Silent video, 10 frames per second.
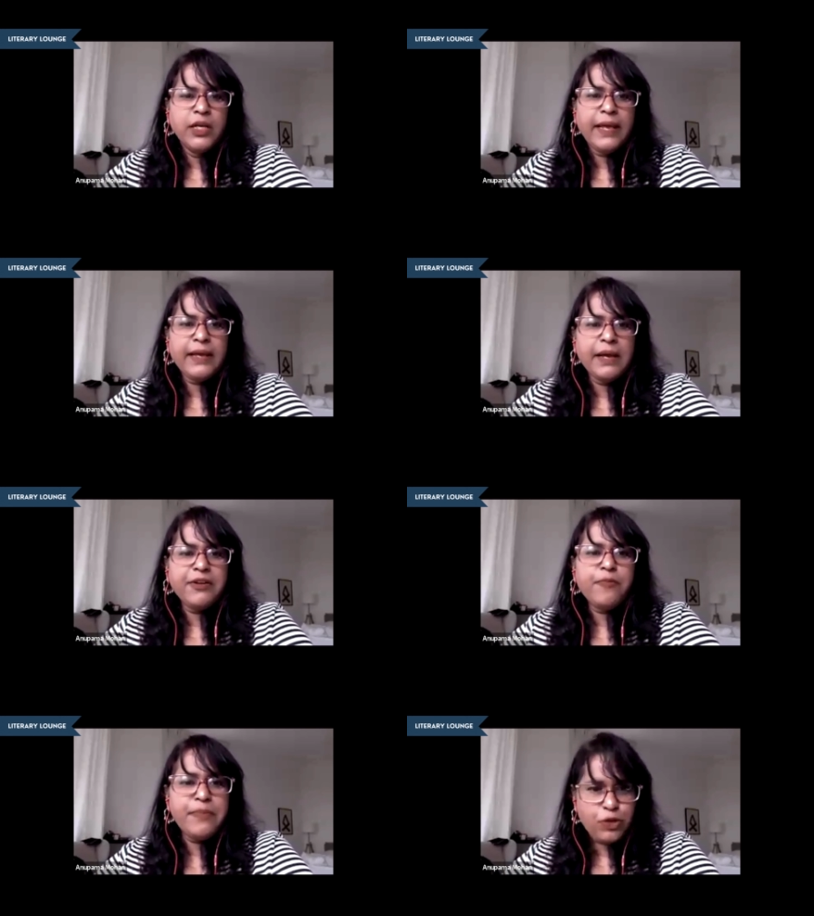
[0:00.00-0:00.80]
a kind
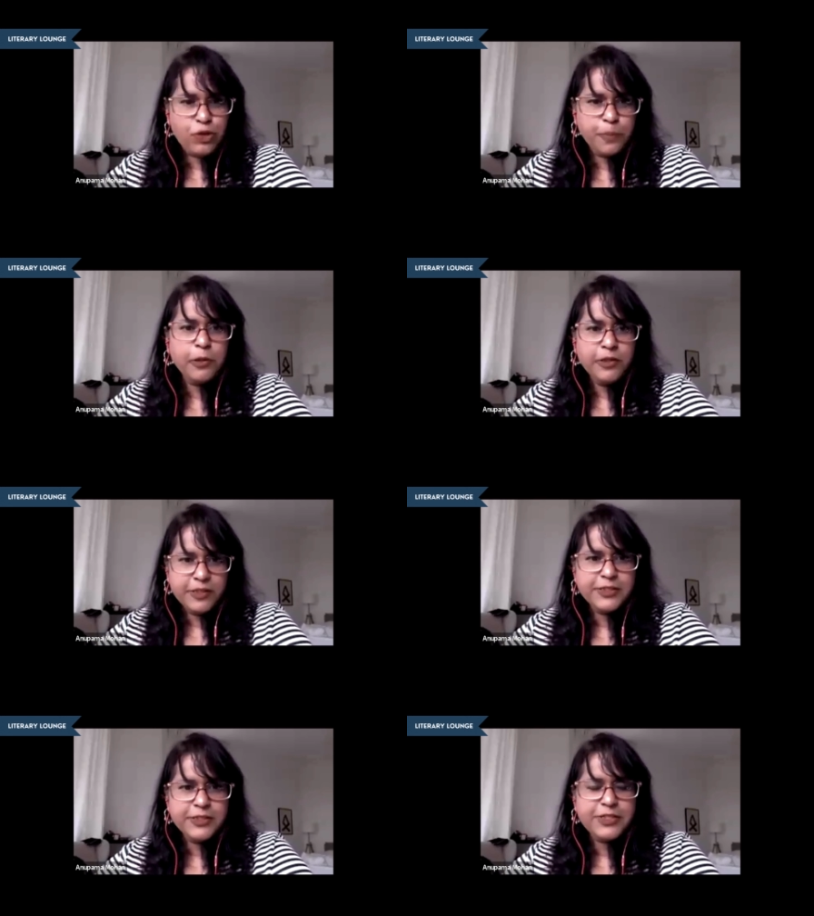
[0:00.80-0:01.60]
of
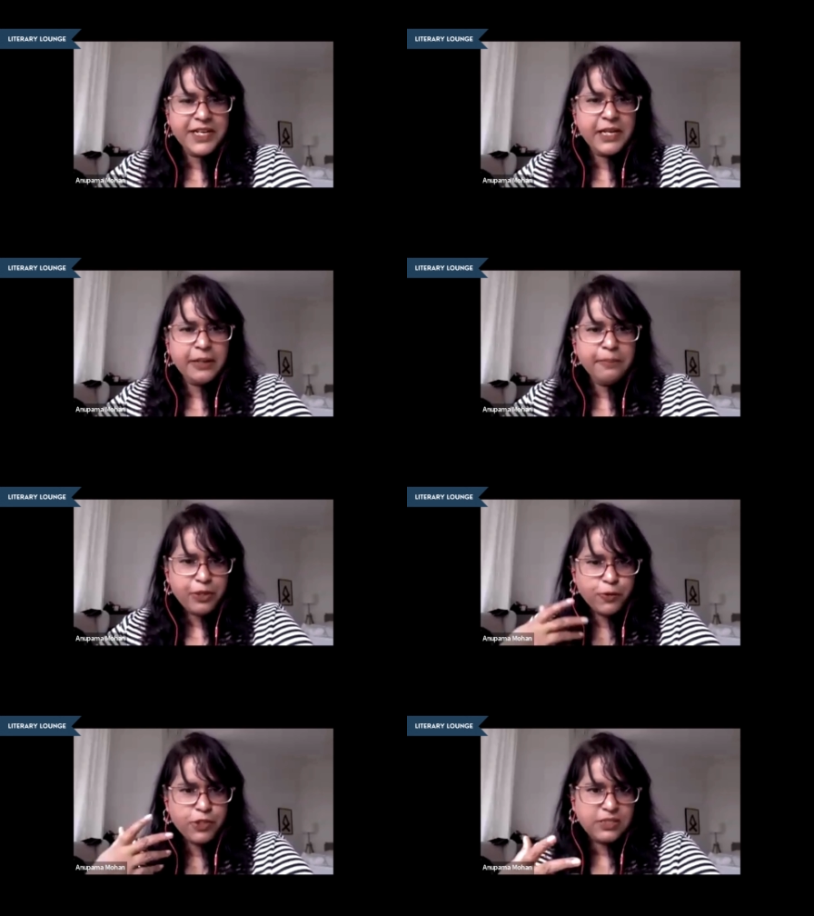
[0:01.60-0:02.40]
metropolitan training, but
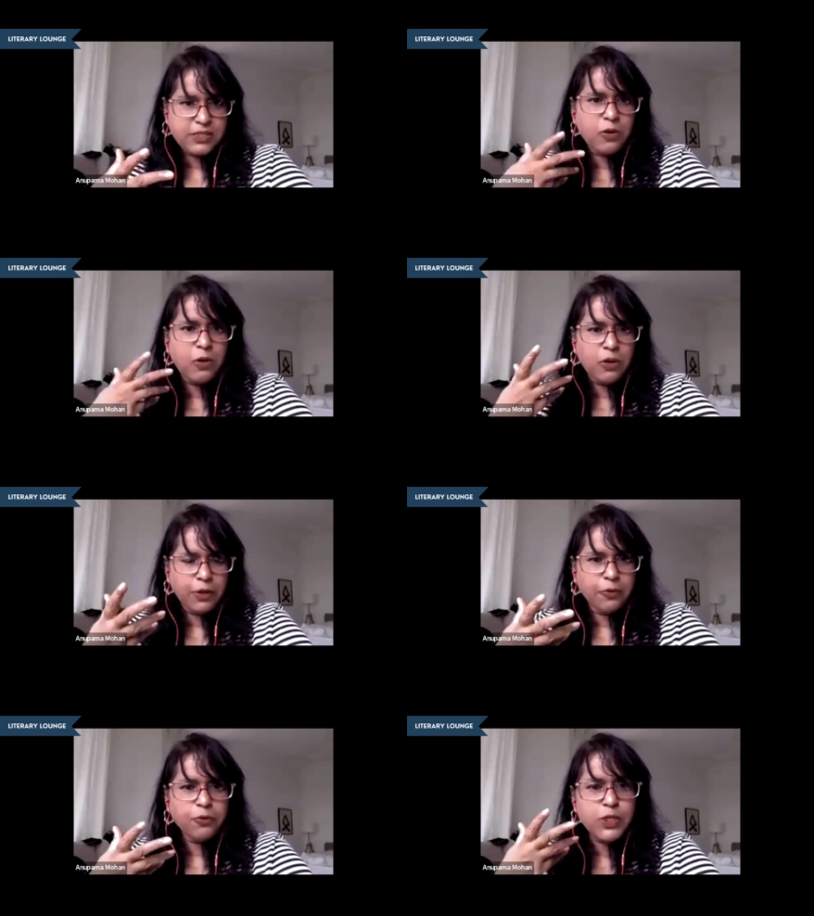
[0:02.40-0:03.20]
whose you
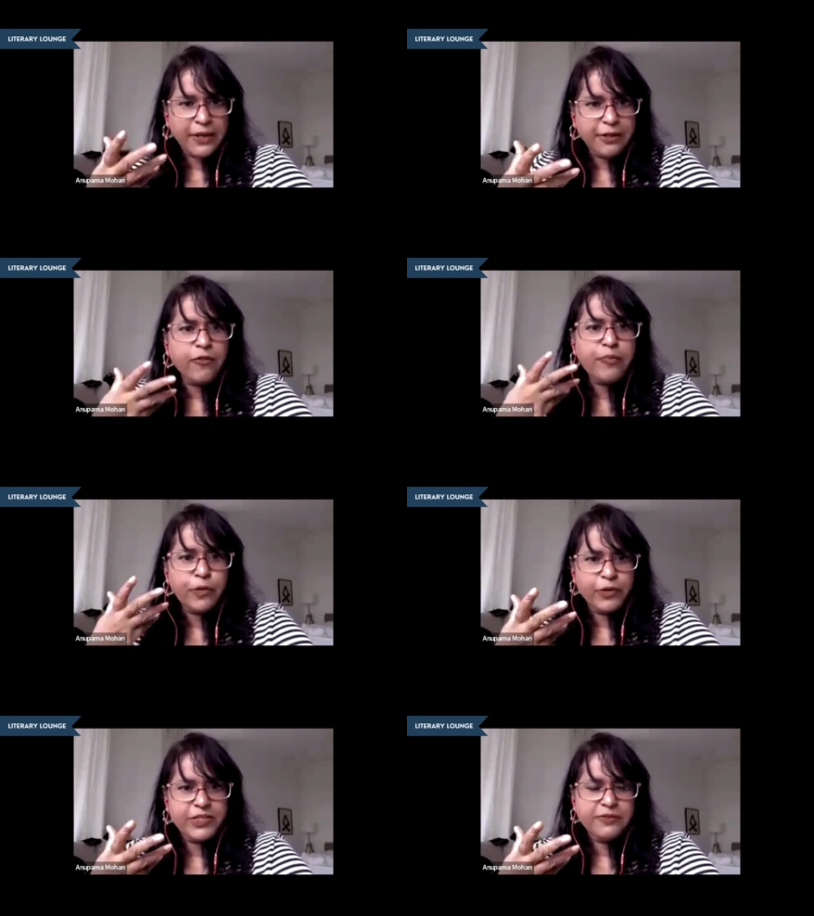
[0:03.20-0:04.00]
know whose idea of
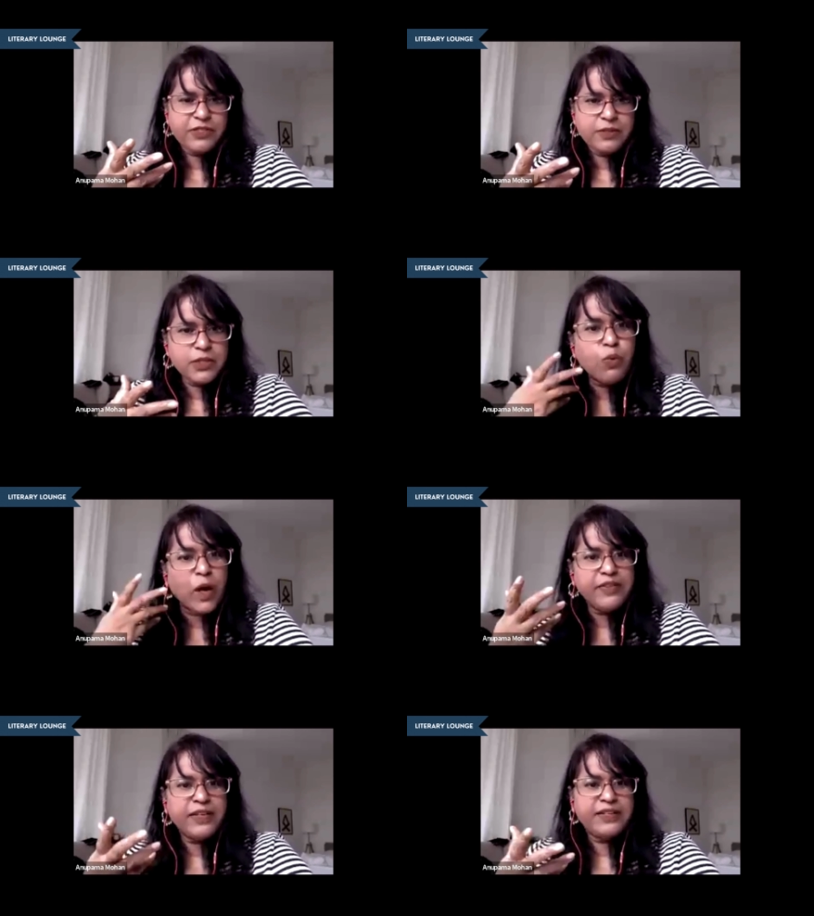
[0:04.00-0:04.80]
progressivism is
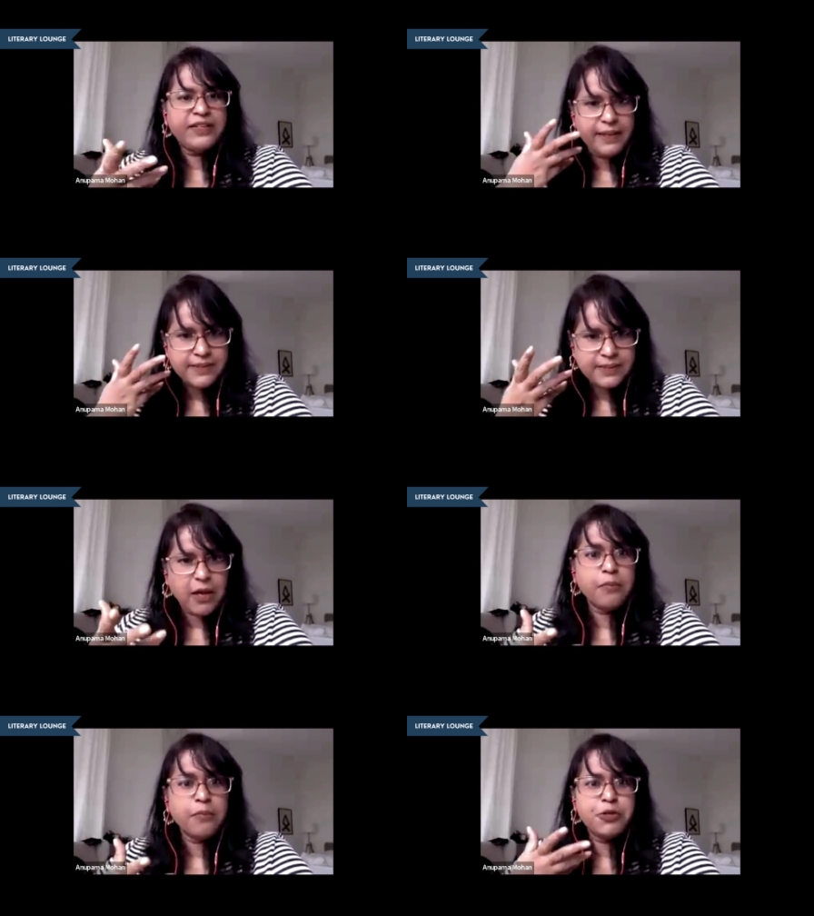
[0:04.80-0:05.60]
one that he has
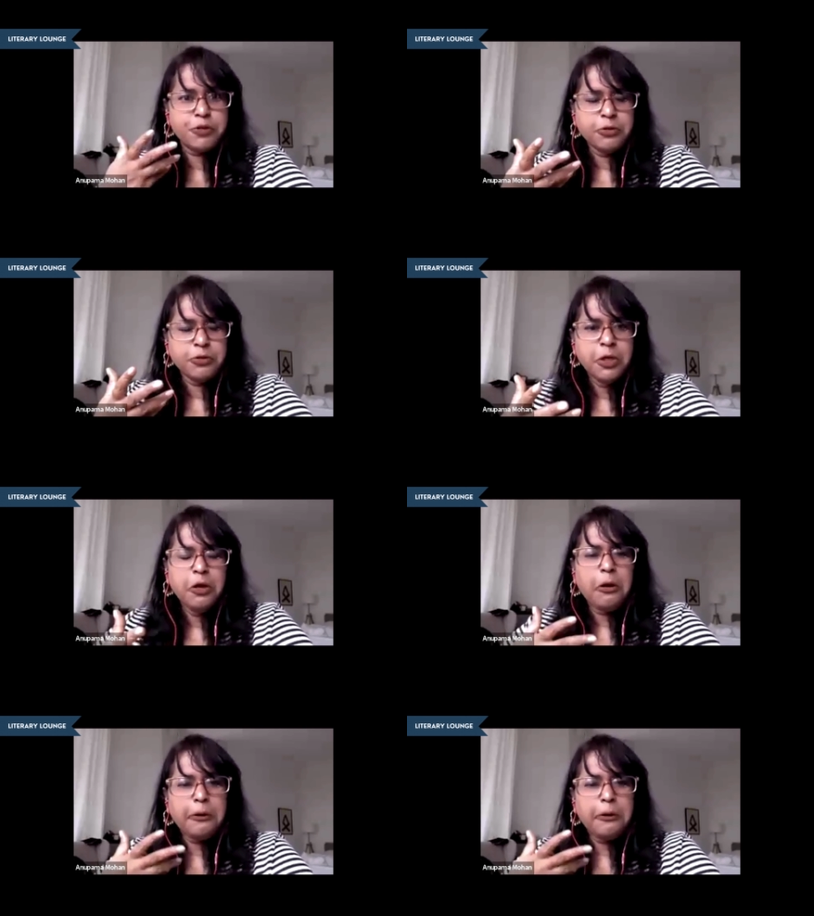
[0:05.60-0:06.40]
come to
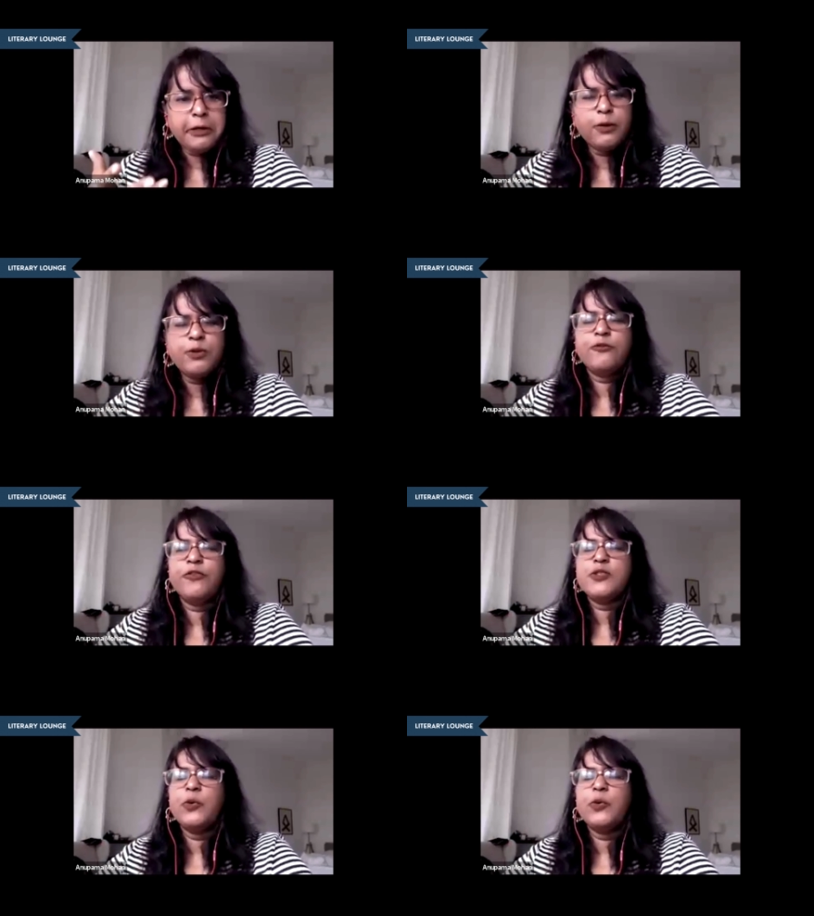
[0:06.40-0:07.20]
on account of
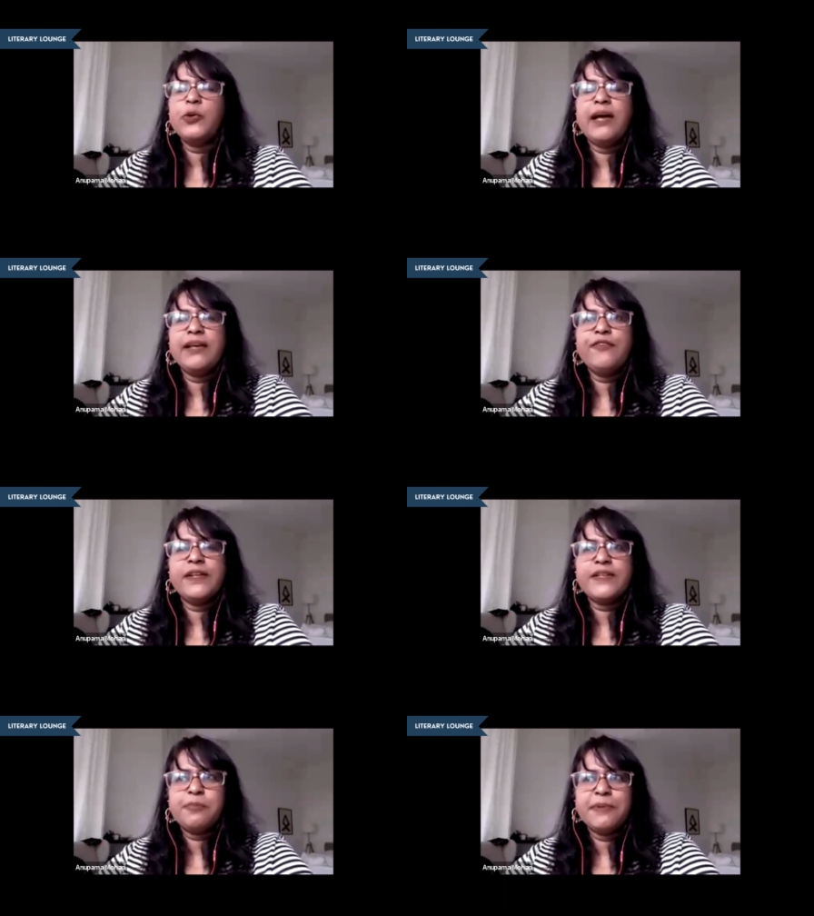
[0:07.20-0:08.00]
his own life and
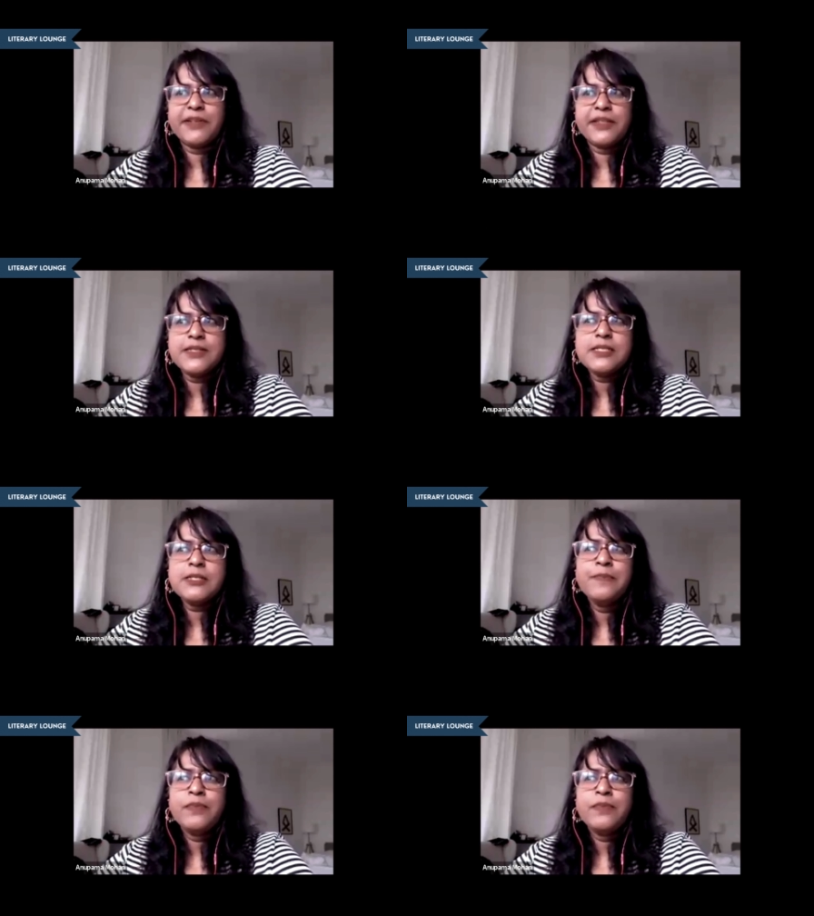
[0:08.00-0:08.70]
experience.